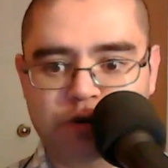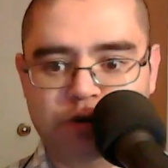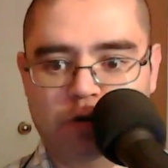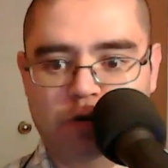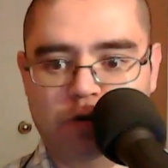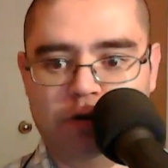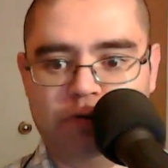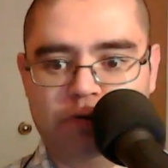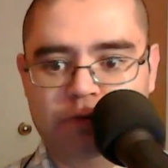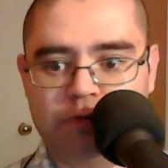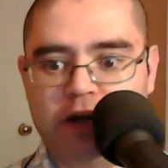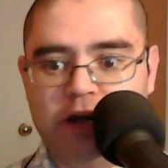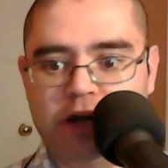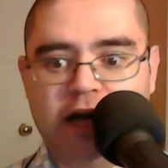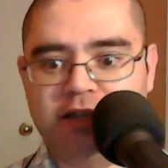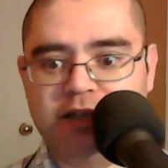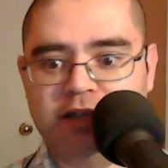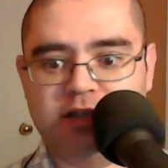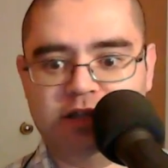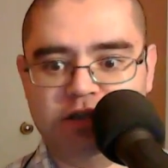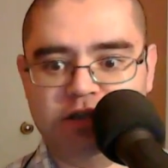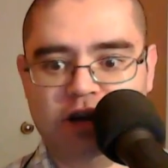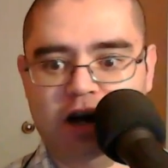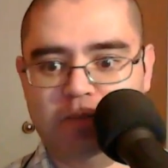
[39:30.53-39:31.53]
or front
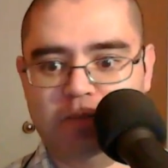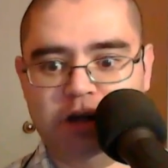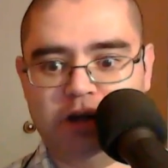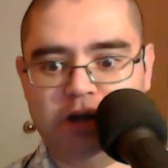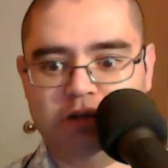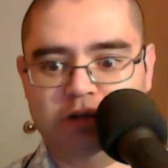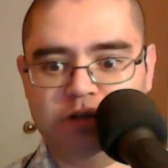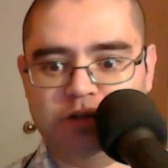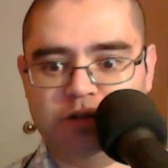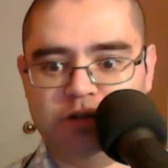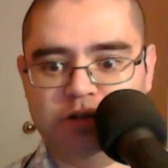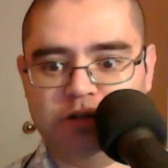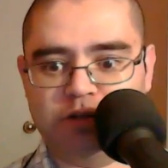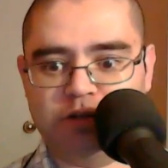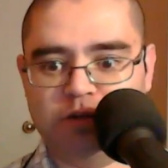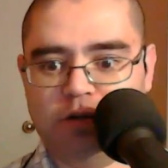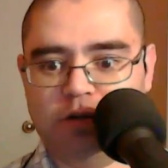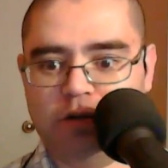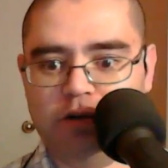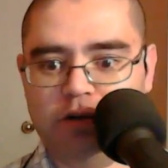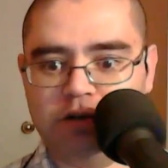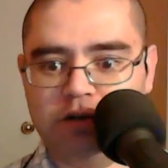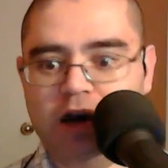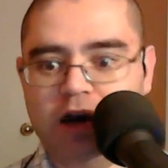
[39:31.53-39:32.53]
heights and top middles, or
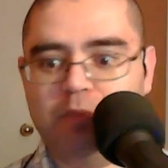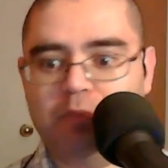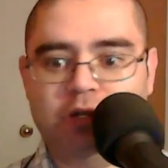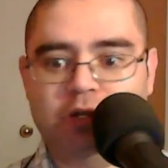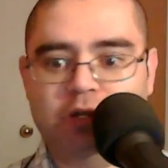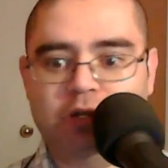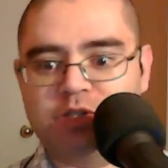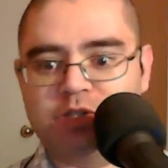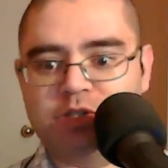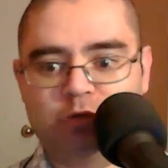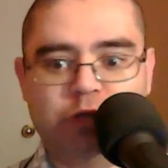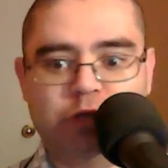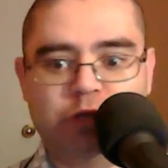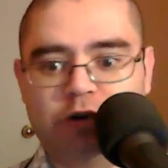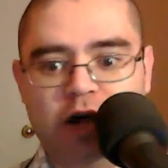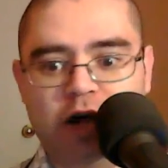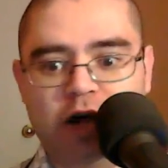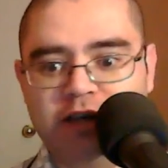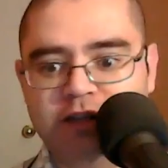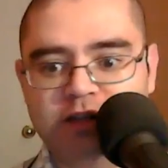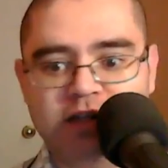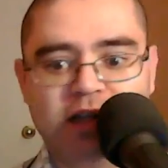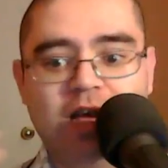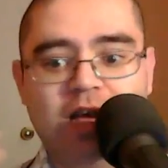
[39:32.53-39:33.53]
top middles and rear
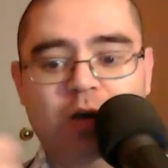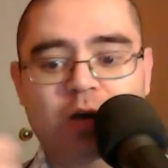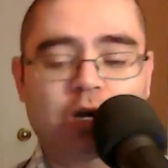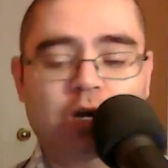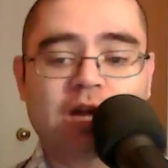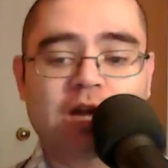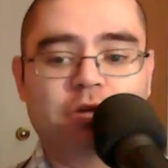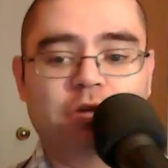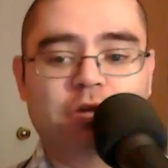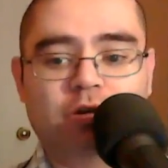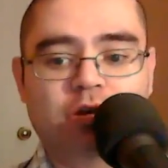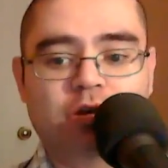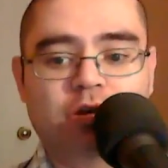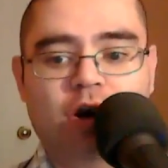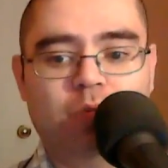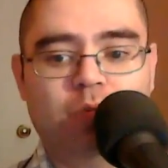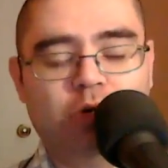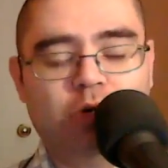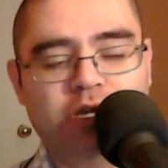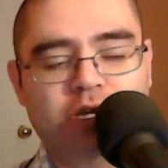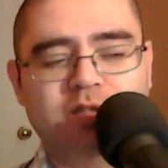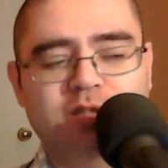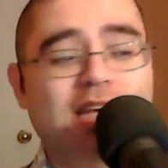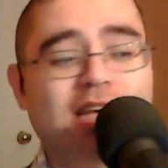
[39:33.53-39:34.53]
heights, whatever your
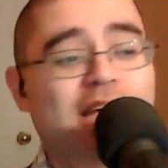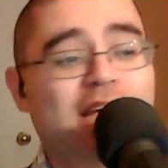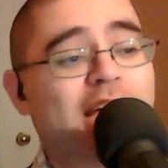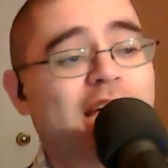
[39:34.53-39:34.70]
combo is?